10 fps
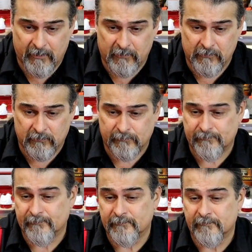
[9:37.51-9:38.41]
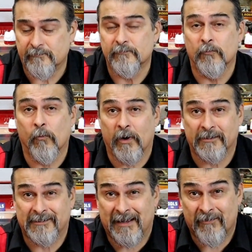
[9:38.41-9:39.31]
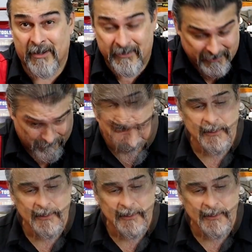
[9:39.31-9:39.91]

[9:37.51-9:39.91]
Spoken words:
1/700.